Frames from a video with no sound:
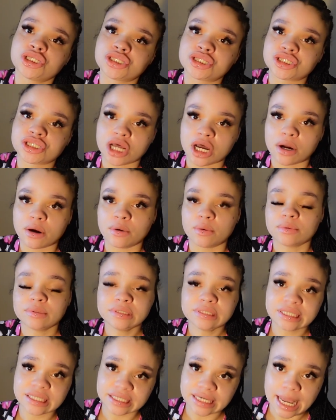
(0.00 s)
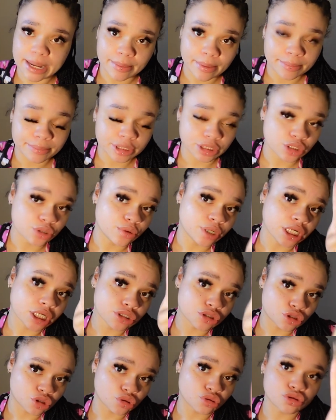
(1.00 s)
So, today we'll be doing
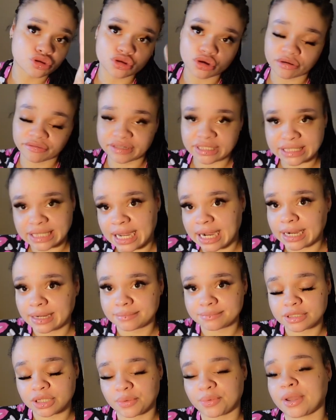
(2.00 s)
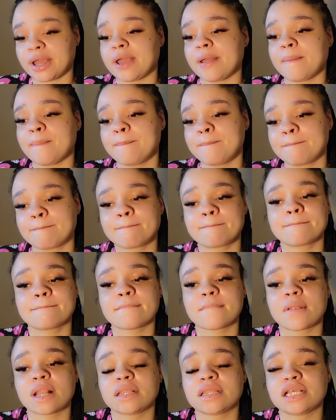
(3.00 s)
two story times, okay?
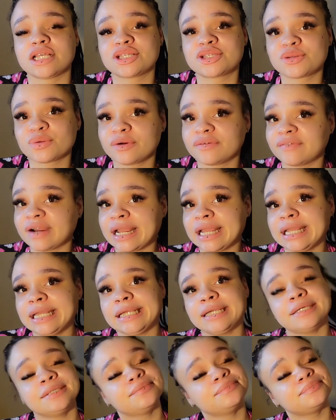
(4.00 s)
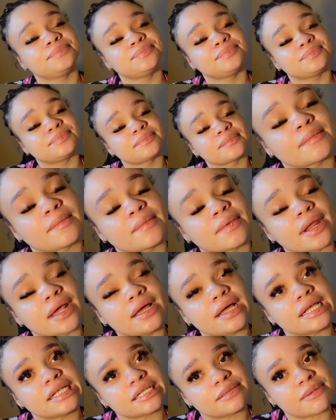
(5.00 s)
This one right here
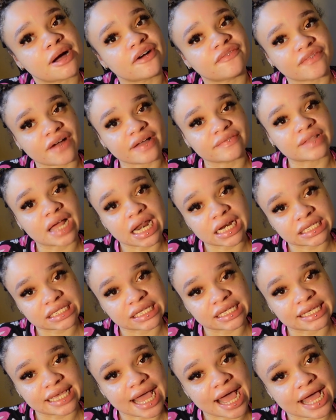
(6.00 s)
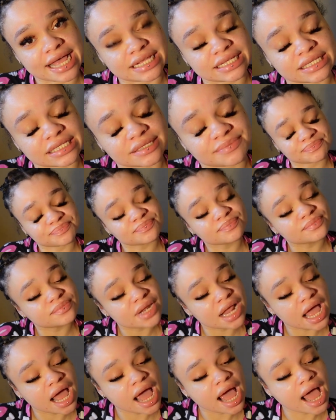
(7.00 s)
is about $5 in
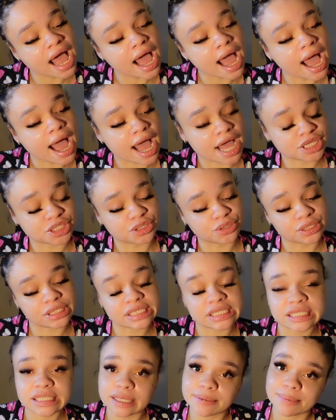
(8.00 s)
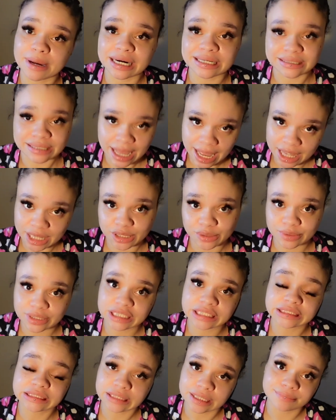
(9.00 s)
gas, as you can see by the title and
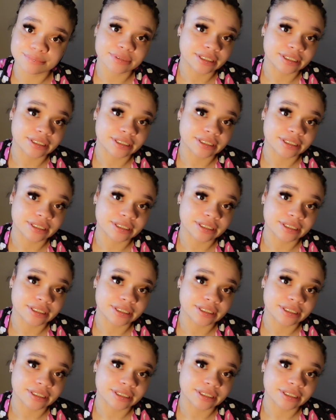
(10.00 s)
the thumbnail.